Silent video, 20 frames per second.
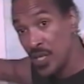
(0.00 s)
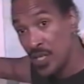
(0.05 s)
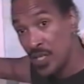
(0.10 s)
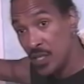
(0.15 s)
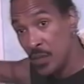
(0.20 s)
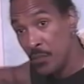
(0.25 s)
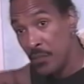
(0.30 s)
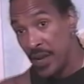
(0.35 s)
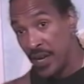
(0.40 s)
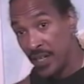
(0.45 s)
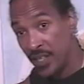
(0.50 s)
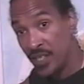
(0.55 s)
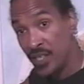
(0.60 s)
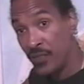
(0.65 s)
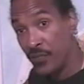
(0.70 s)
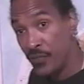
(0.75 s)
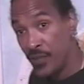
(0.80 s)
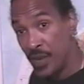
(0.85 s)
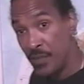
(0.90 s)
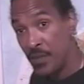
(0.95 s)
is the male and the
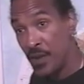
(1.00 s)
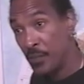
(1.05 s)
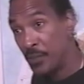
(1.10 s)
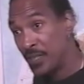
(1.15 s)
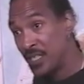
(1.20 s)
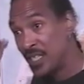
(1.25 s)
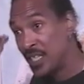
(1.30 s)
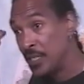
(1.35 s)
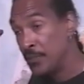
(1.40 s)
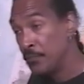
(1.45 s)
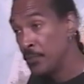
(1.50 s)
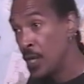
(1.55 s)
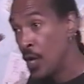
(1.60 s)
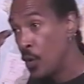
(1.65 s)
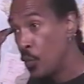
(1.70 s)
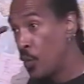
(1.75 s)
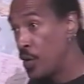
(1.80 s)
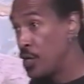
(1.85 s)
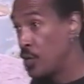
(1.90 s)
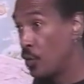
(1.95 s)
female. But see,
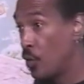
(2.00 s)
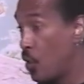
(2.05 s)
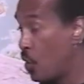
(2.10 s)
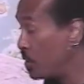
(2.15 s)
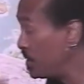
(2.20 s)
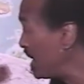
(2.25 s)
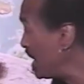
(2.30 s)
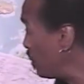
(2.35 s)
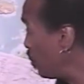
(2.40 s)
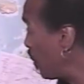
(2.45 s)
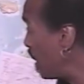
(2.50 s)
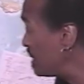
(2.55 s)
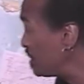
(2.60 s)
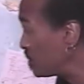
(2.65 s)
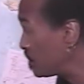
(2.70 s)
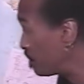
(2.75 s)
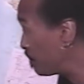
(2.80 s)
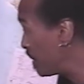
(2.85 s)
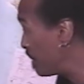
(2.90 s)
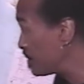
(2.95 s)
when you're on that white
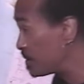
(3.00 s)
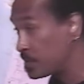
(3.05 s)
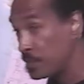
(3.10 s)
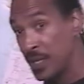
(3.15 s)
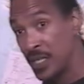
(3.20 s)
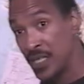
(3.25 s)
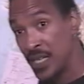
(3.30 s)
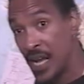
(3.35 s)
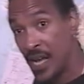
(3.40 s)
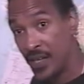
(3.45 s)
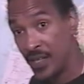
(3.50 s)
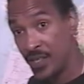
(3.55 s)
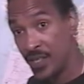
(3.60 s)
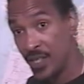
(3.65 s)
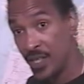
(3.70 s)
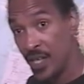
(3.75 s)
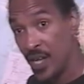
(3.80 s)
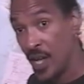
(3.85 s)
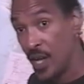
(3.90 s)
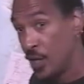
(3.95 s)
supremacist
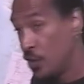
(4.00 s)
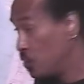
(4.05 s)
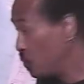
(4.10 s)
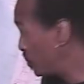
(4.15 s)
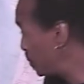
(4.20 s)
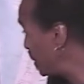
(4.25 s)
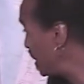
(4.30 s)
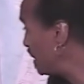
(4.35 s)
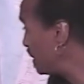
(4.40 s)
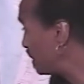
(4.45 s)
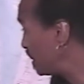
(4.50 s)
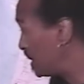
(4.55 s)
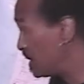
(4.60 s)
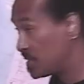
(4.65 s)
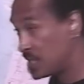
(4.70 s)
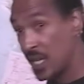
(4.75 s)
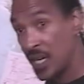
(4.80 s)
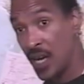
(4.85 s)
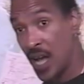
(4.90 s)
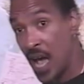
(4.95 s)
mentality, you think things
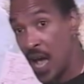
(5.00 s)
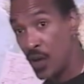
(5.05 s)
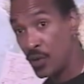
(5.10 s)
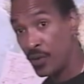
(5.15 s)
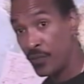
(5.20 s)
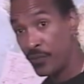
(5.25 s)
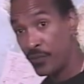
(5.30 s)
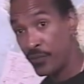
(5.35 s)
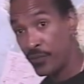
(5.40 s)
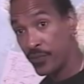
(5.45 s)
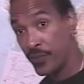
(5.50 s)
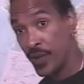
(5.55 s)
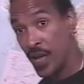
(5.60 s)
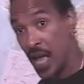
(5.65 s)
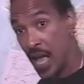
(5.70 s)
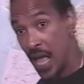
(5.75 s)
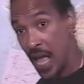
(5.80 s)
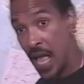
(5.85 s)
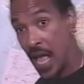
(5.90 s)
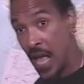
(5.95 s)
that are out of,
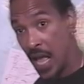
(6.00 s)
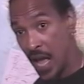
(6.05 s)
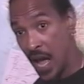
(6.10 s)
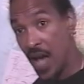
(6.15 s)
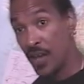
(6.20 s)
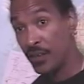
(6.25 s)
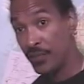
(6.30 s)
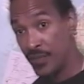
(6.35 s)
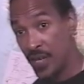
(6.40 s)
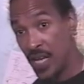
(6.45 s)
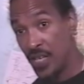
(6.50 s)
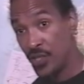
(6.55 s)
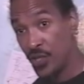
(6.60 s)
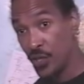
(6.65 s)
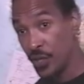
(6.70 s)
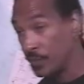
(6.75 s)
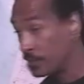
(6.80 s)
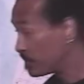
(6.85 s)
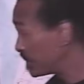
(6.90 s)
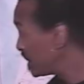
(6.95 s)
out of nature.